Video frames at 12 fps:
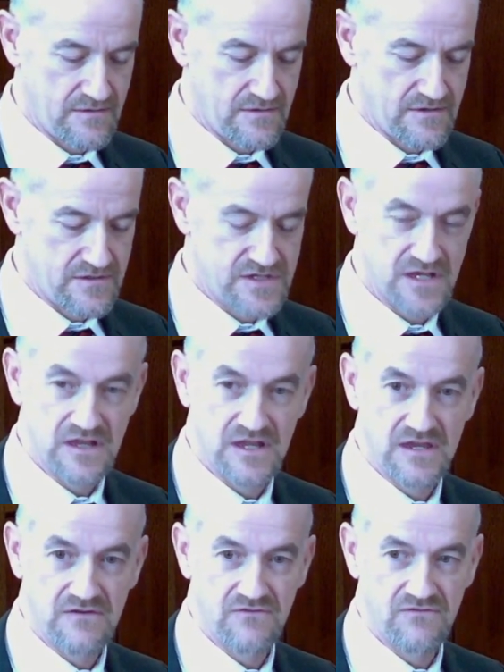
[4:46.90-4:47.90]
to
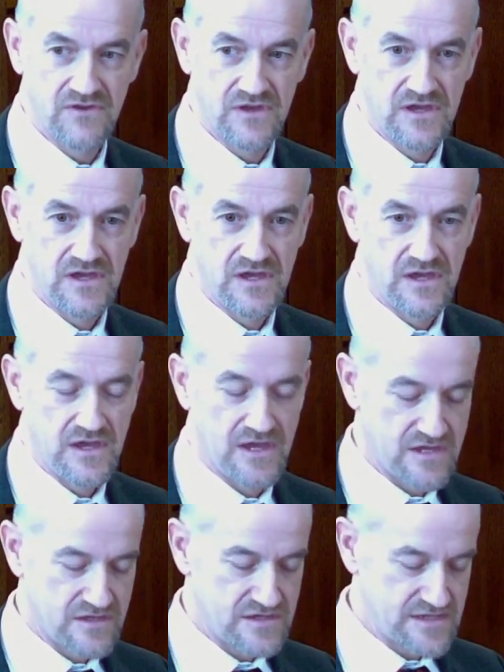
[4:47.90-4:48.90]
live
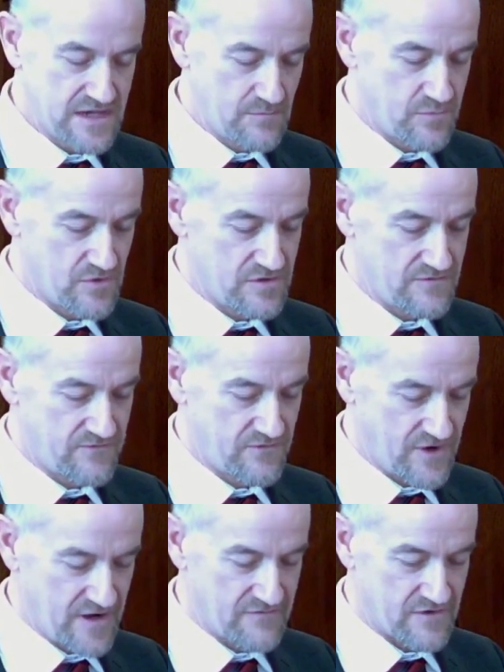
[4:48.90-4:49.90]
in the temple
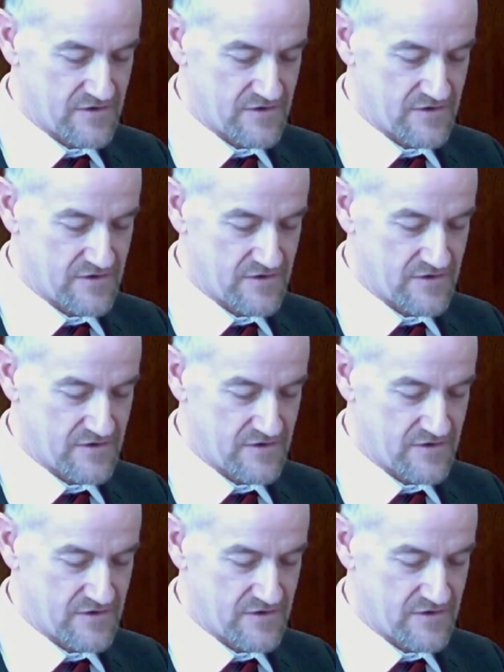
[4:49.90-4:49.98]
forever.